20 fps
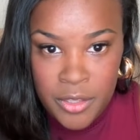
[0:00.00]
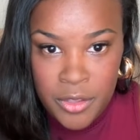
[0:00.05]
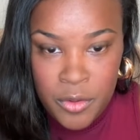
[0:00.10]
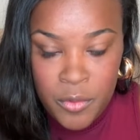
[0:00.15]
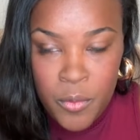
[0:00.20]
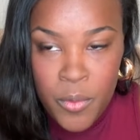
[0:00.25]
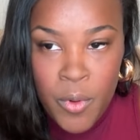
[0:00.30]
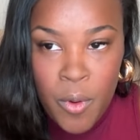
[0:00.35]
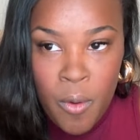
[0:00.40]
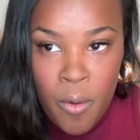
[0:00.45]

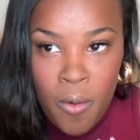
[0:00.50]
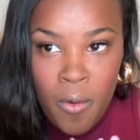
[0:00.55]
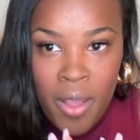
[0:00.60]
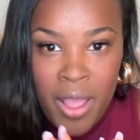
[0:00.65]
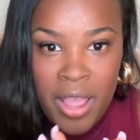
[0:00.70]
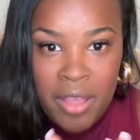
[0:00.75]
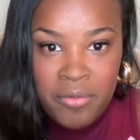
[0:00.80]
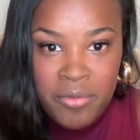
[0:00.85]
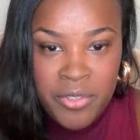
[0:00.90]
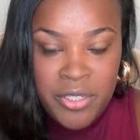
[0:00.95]
We all
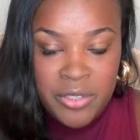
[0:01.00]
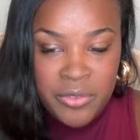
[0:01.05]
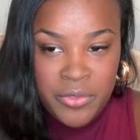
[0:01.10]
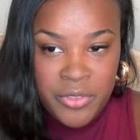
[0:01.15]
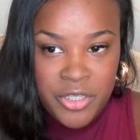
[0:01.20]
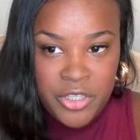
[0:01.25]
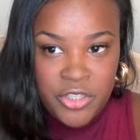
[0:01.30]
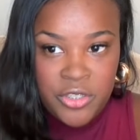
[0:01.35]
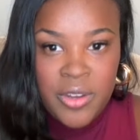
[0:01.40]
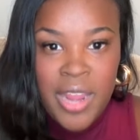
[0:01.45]
have
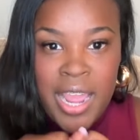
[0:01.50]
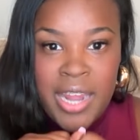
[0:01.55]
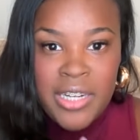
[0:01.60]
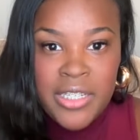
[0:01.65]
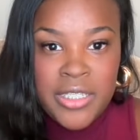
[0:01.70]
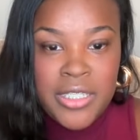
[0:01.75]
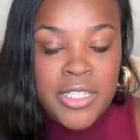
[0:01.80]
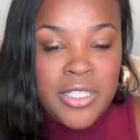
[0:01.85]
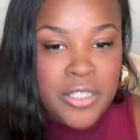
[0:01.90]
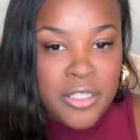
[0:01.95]
different
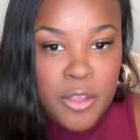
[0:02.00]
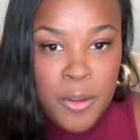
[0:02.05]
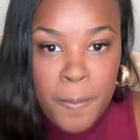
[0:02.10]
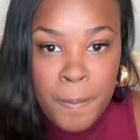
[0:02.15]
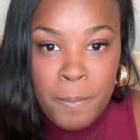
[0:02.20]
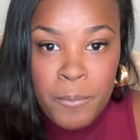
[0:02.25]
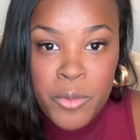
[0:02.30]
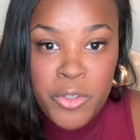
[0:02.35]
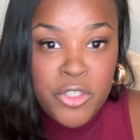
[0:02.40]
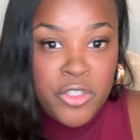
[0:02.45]
strategies,
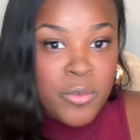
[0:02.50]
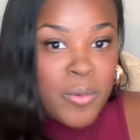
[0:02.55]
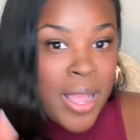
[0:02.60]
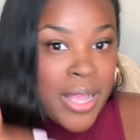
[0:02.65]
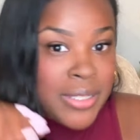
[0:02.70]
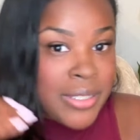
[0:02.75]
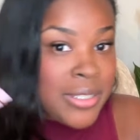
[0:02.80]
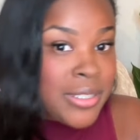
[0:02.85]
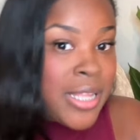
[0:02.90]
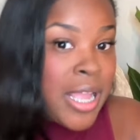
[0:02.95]
which is why
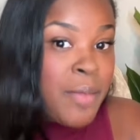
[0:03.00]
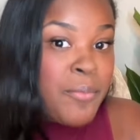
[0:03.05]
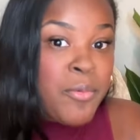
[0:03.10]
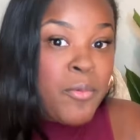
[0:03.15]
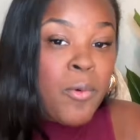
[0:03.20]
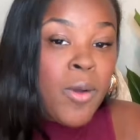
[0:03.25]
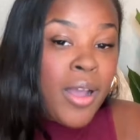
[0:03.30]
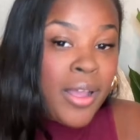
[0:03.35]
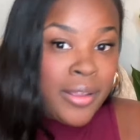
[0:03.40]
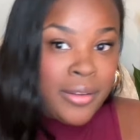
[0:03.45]
step
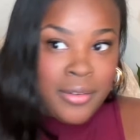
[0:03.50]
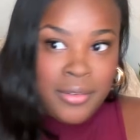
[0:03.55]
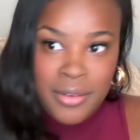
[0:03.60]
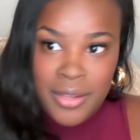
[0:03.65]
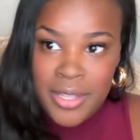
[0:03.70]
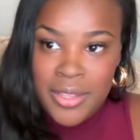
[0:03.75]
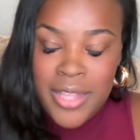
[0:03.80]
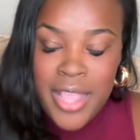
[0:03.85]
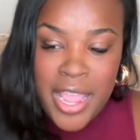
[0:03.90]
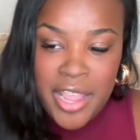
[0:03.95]
one
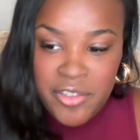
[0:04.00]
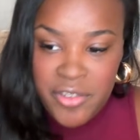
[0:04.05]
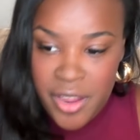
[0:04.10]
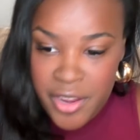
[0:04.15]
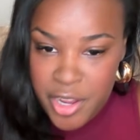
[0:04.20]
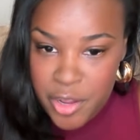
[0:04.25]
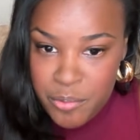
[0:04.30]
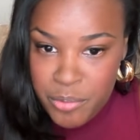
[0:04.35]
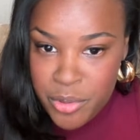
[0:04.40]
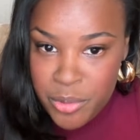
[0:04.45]
in the
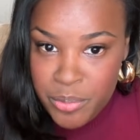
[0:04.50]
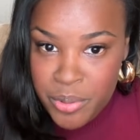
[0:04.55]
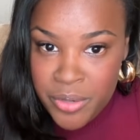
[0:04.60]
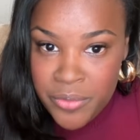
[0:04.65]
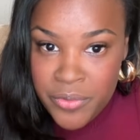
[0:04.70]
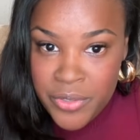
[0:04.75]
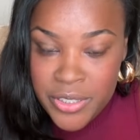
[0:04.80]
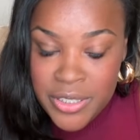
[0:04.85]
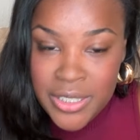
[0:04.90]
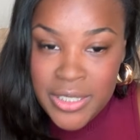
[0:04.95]
HRM blueprint
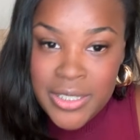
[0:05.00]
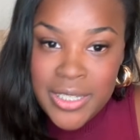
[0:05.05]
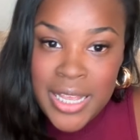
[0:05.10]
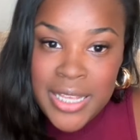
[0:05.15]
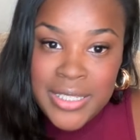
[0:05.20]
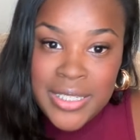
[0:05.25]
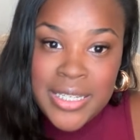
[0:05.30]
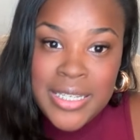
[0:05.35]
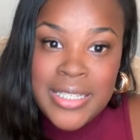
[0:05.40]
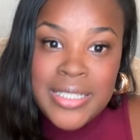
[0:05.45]
for
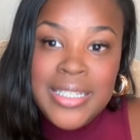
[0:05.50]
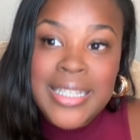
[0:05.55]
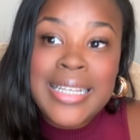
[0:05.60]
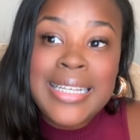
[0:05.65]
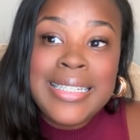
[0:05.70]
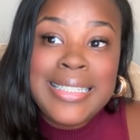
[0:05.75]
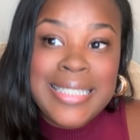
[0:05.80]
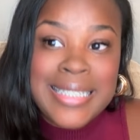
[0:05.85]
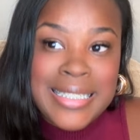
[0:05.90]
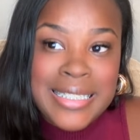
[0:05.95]
success is
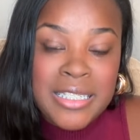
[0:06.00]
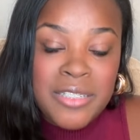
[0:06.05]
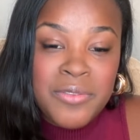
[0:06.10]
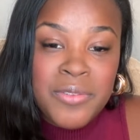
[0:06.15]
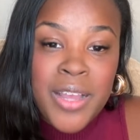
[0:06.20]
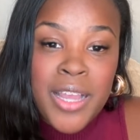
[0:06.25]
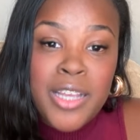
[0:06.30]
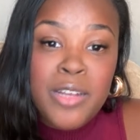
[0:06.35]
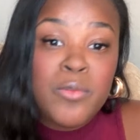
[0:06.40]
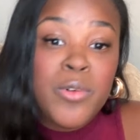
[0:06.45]

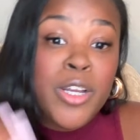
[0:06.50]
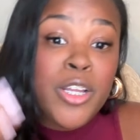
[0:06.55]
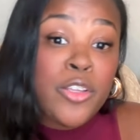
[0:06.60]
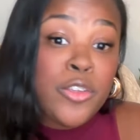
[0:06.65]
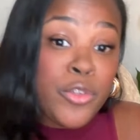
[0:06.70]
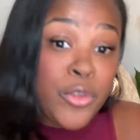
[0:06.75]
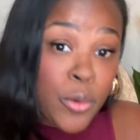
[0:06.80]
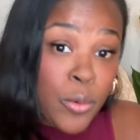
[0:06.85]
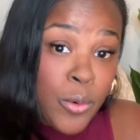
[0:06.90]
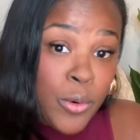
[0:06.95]
identifying what
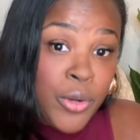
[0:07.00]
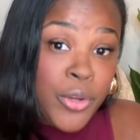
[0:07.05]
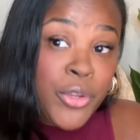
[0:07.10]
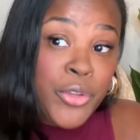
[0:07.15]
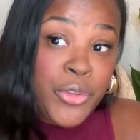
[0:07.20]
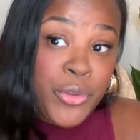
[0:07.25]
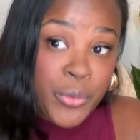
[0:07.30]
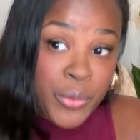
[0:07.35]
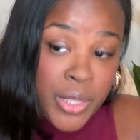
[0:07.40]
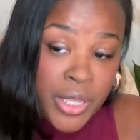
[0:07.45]
your
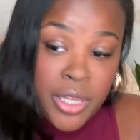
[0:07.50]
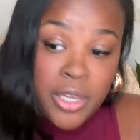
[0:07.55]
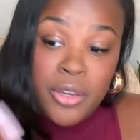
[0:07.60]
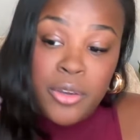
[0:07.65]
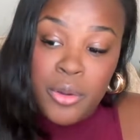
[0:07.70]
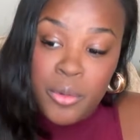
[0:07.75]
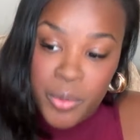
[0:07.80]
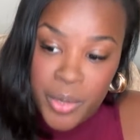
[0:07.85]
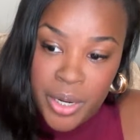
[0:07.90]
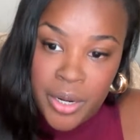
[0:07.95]
unique
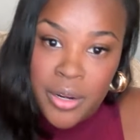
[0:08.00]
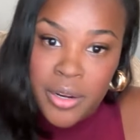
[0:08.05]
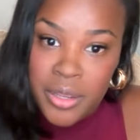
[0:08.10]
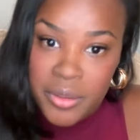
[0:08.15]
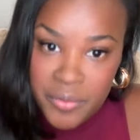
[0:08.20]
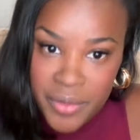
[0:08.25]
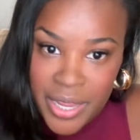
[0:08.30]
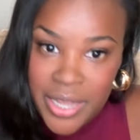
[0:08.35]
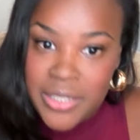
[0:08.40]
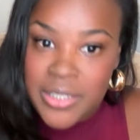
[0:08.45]
career
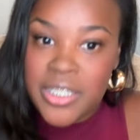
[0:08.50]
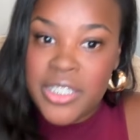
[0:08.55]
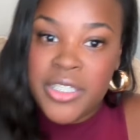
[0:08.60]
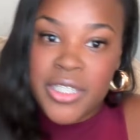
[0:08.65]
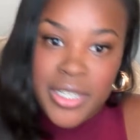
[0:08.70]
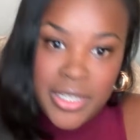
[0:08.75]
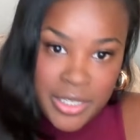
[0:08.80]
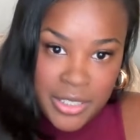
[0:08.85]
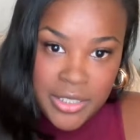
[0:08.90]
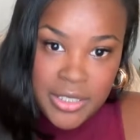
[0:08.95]
advantage
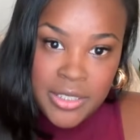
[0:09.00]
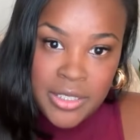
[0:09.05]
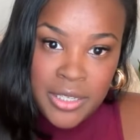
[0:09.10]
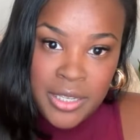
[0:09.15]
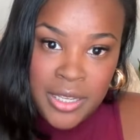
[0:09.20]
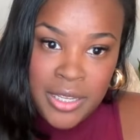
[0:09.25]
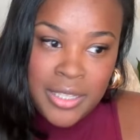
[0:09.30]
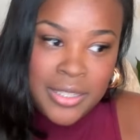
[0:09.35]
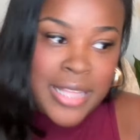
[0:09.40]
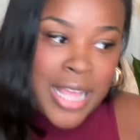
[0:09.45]
is.
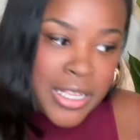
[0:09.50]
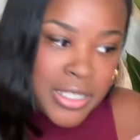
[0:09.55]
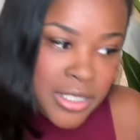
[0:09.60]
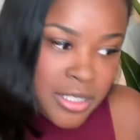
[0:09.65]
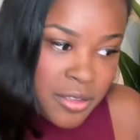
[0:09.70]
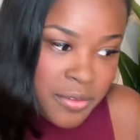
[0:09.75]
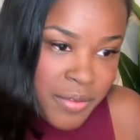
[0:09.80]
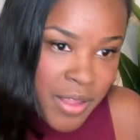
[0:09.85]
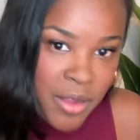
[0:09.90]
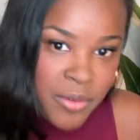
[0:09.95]
That's
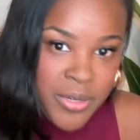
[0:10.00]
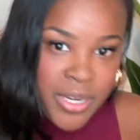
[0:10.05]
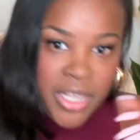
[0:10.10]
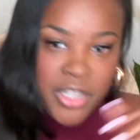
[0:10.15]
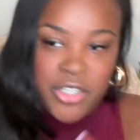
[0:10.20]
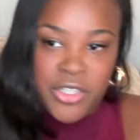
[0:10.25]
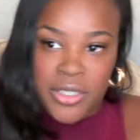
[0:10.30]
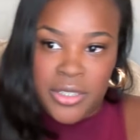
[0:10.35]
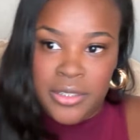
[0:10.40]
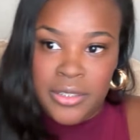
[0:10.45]
the
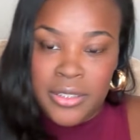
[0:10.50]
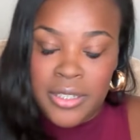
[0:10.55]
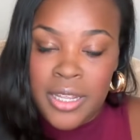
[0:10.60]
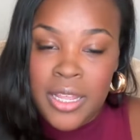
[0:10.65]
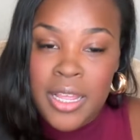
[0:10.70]
foundation.